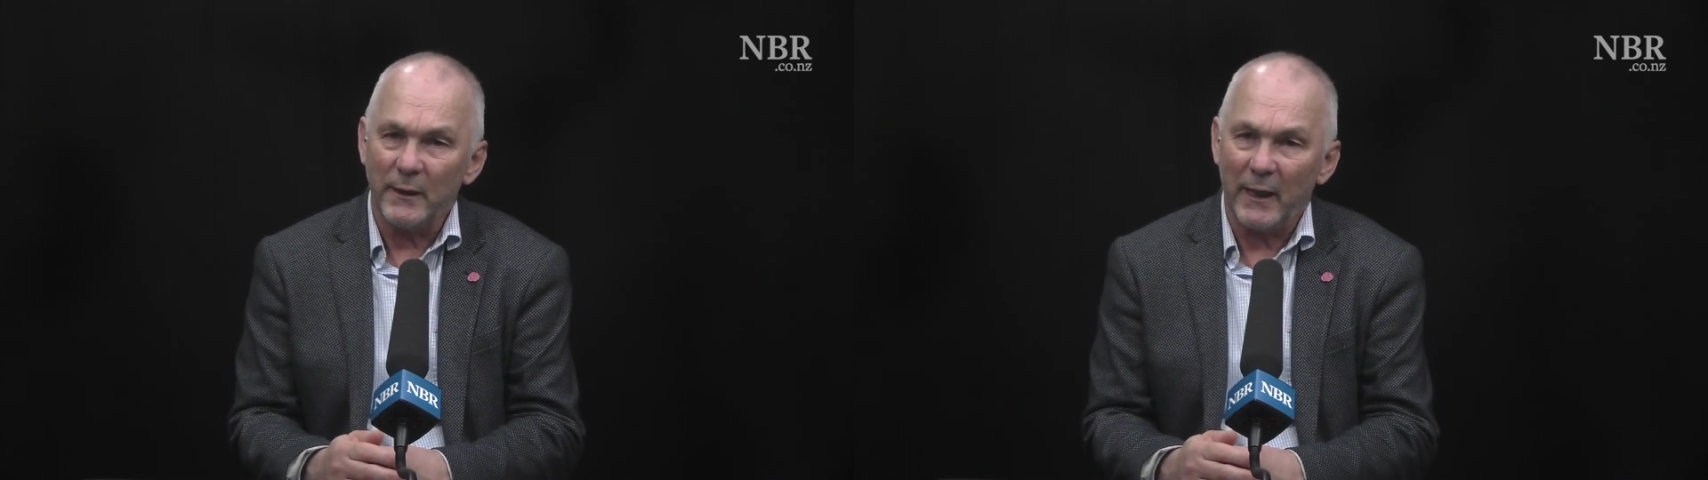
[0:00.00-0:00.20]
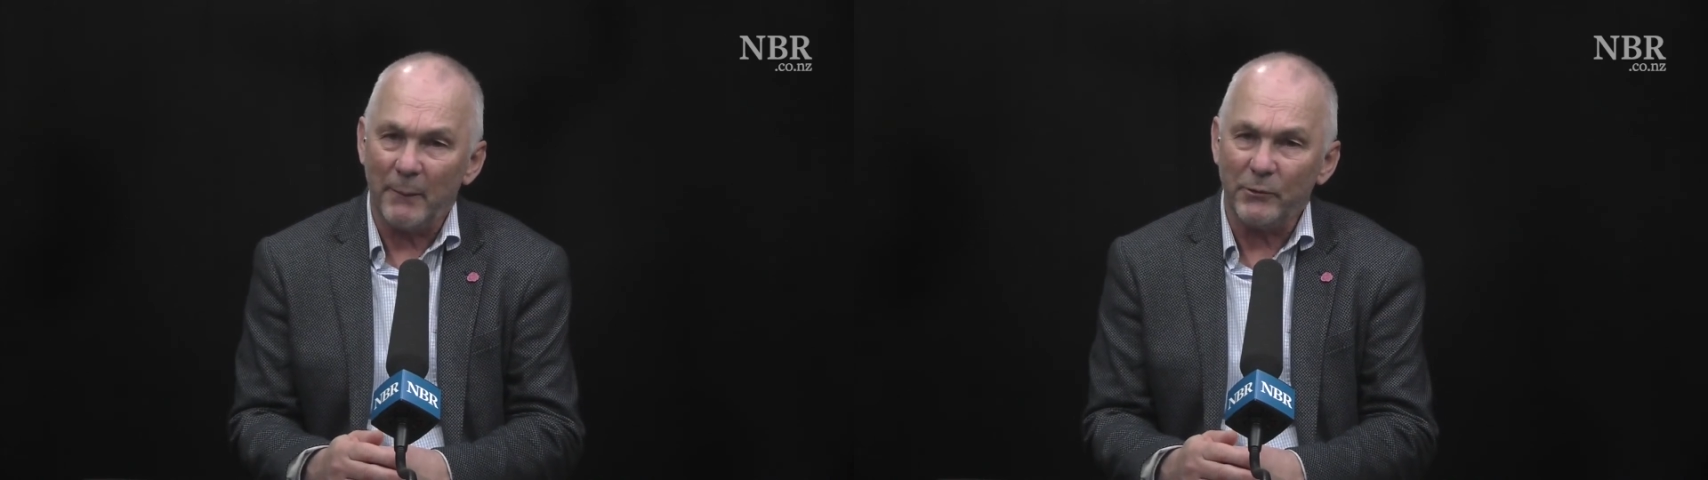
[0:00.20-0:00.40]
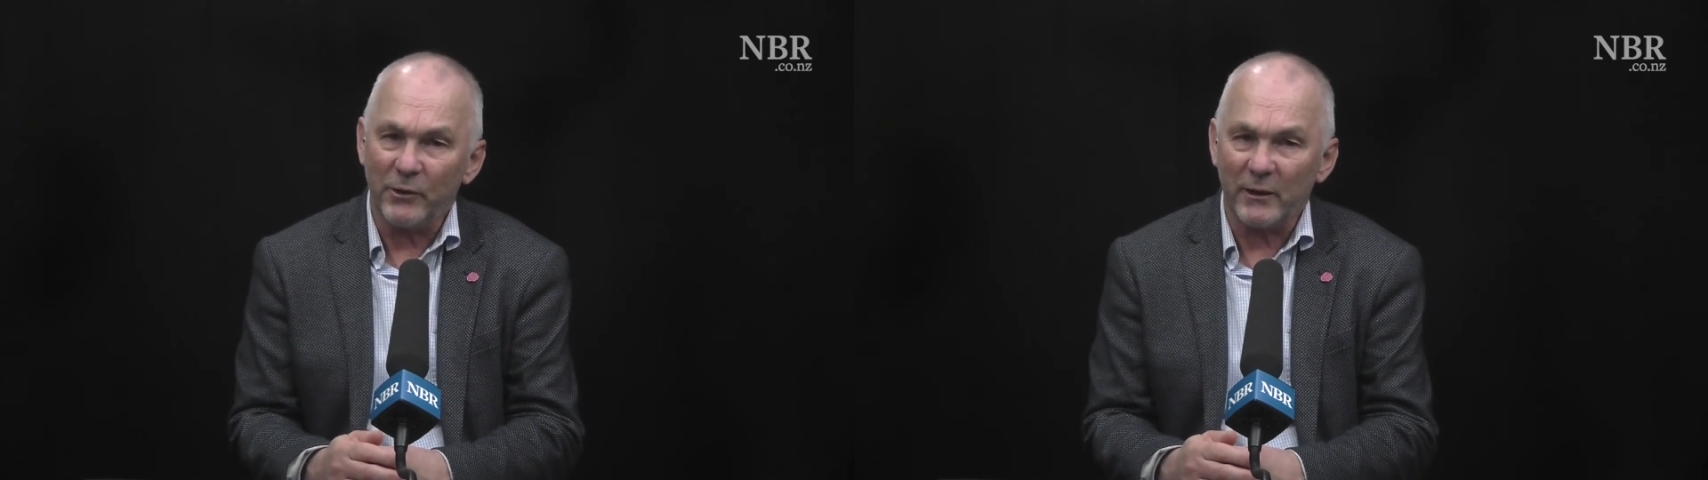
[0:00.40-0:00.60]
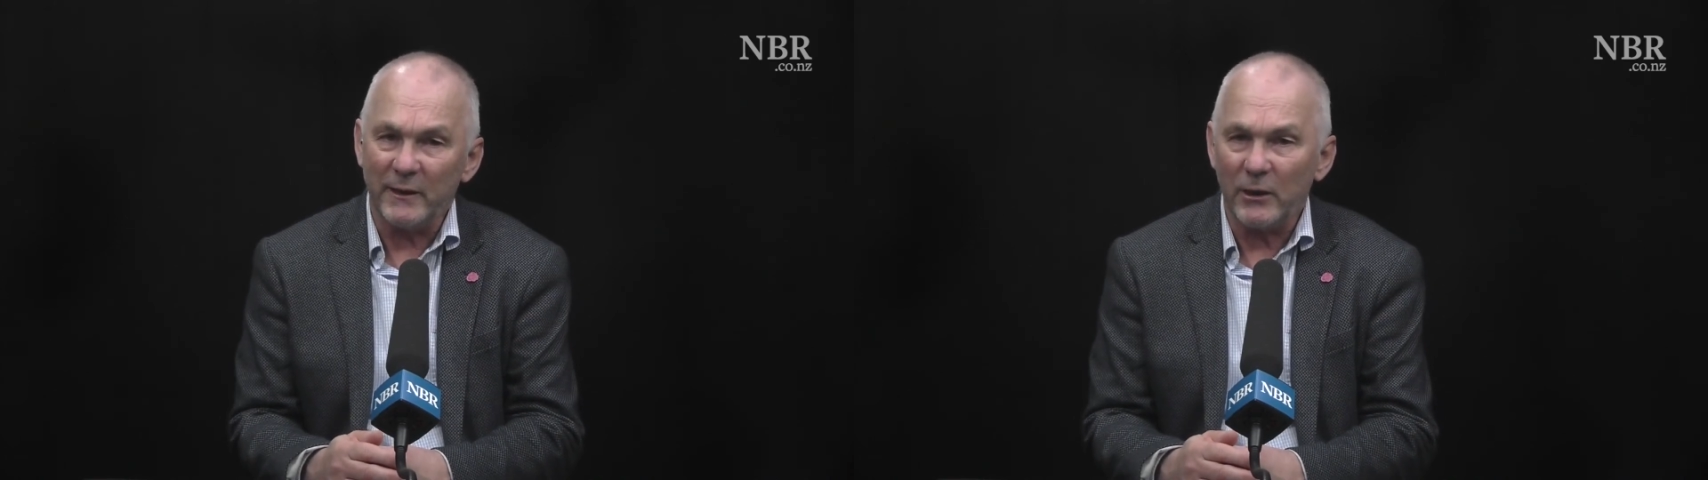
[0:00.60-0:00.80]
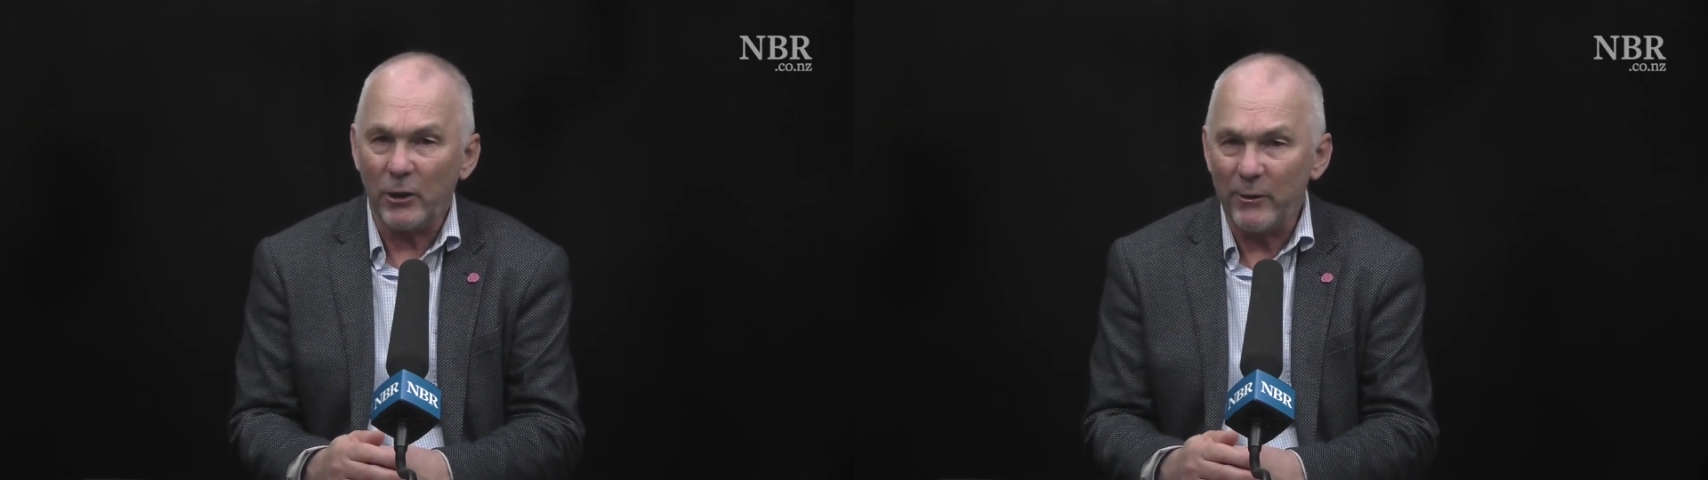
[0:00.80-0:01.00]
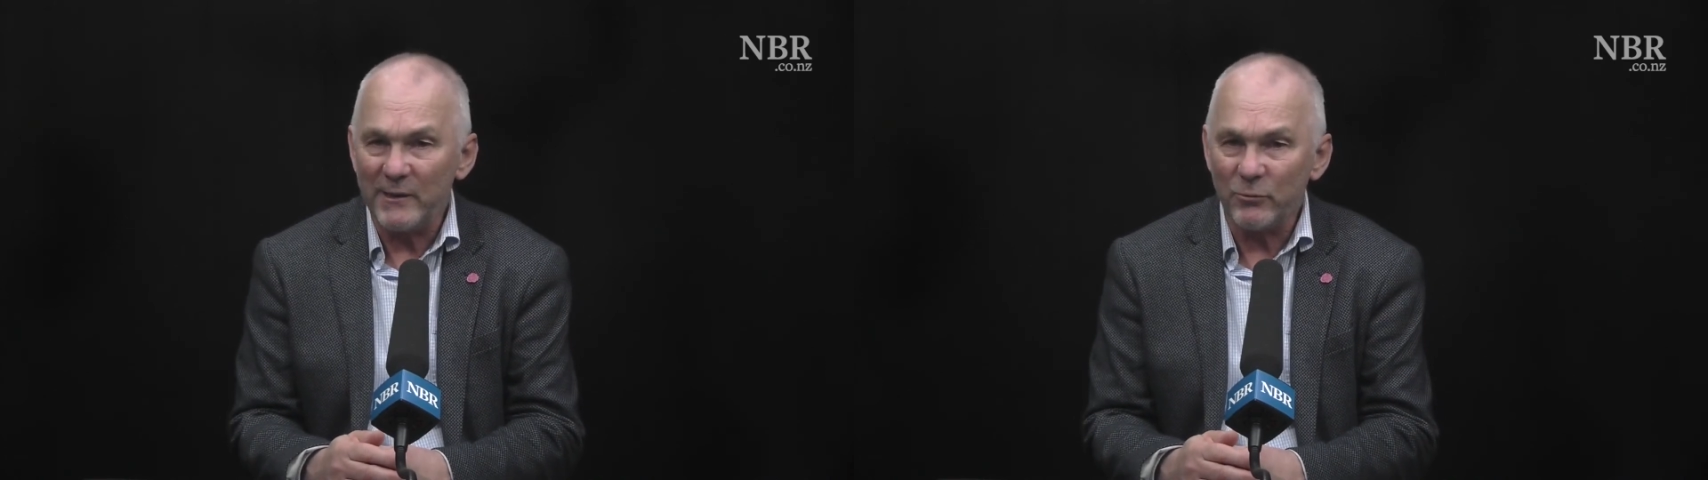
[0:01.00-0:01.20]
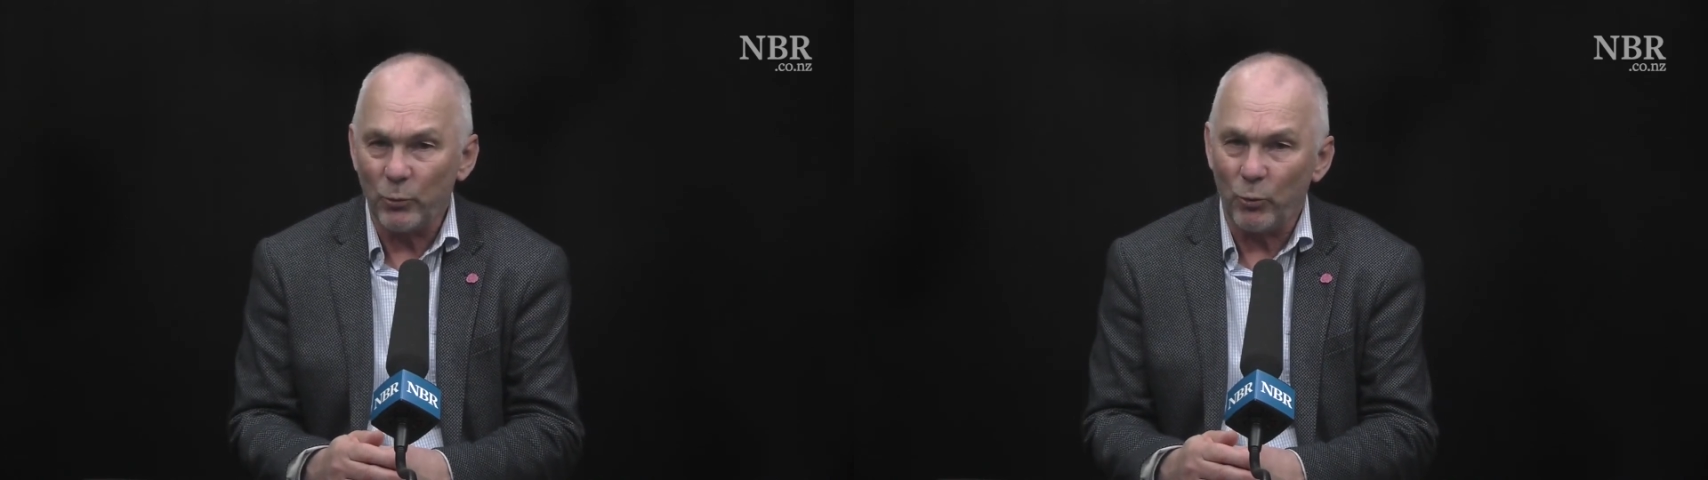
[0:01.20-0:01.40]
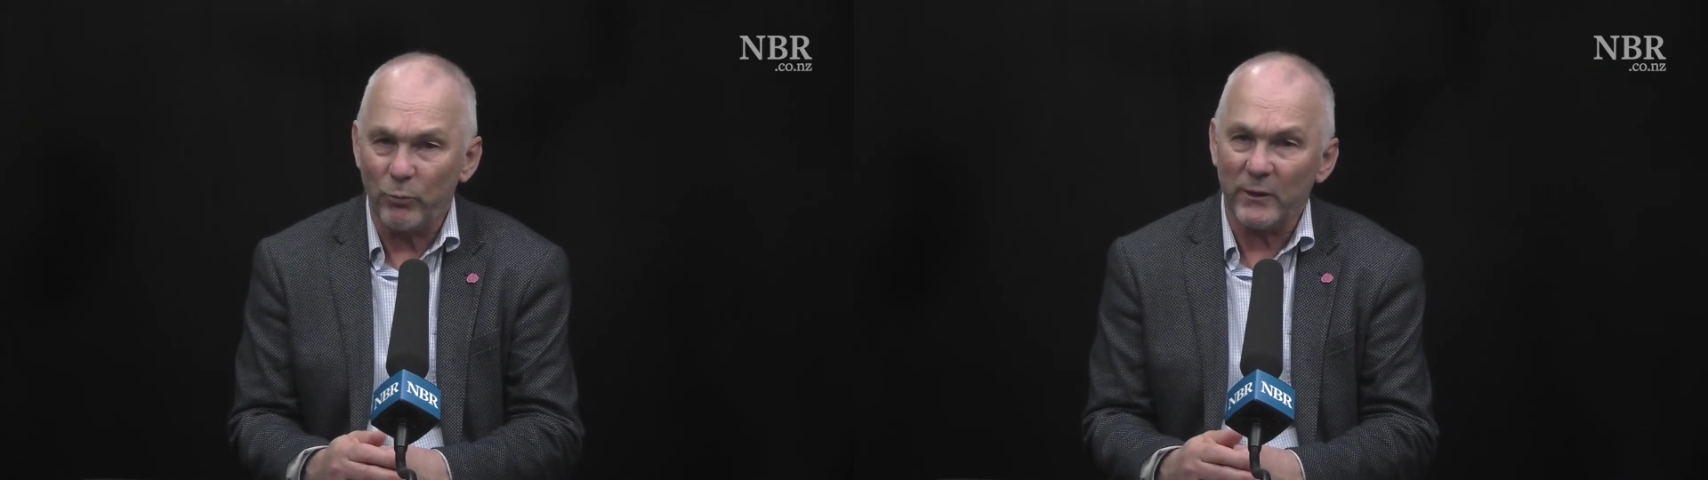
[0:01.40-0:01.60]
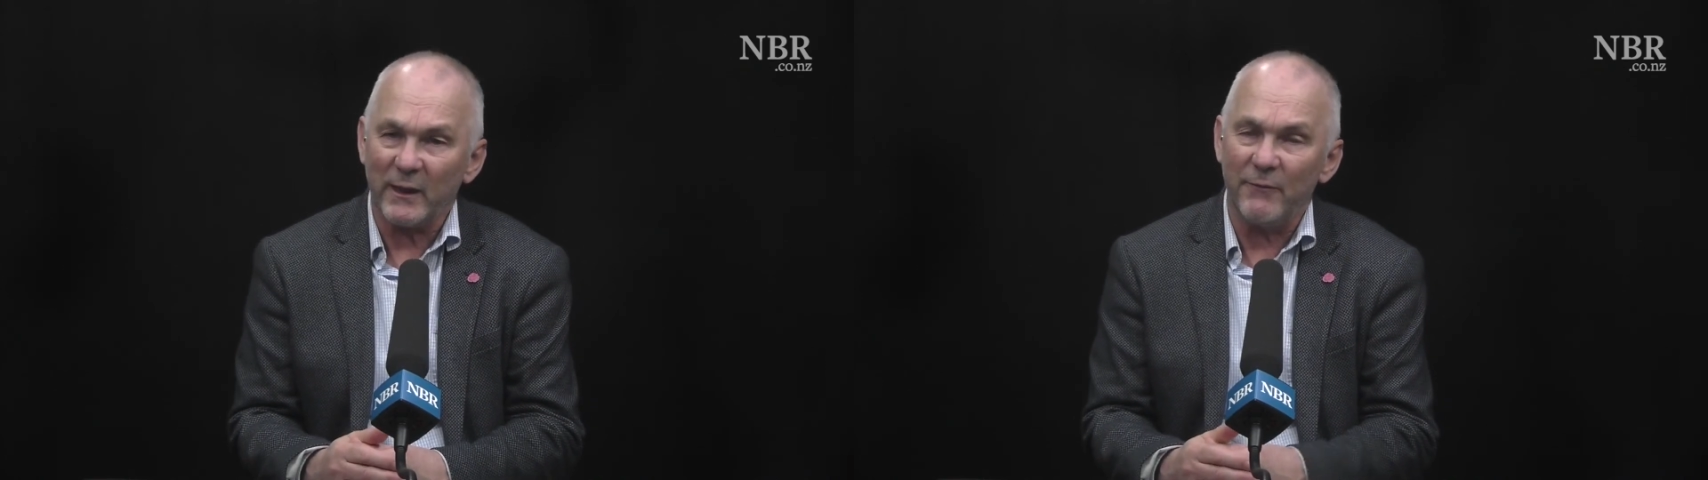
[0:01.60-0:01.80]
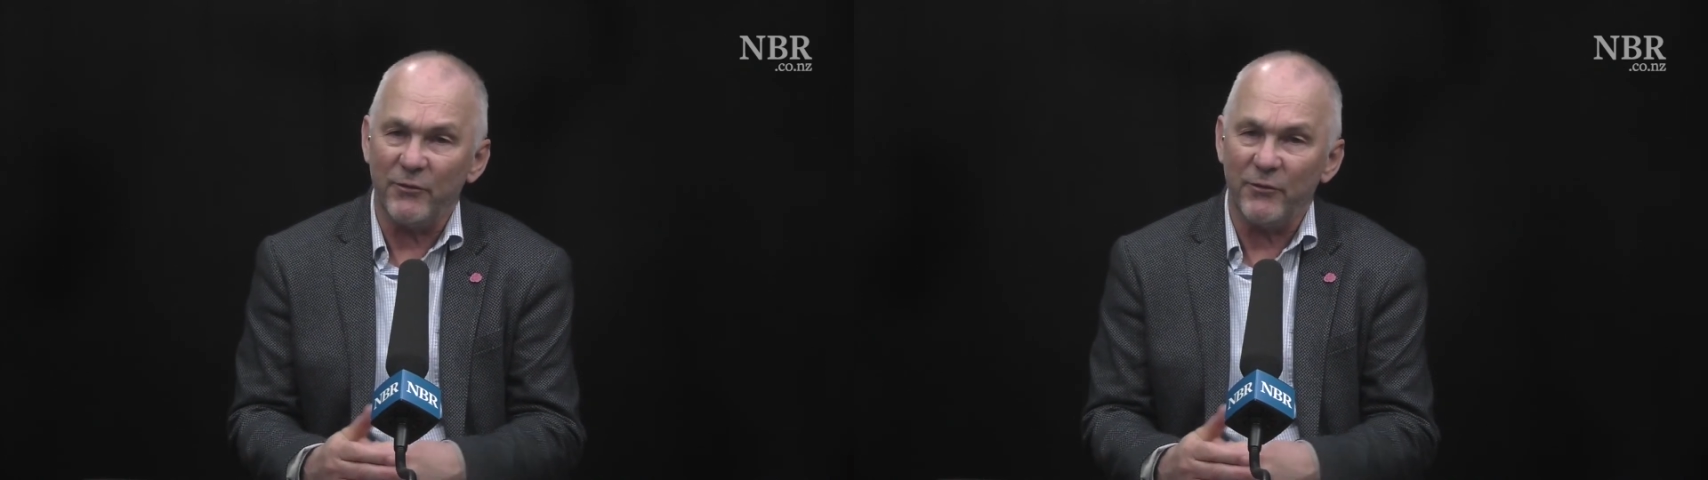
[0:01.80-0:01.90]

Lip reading: particularly Chloe Swarbrick,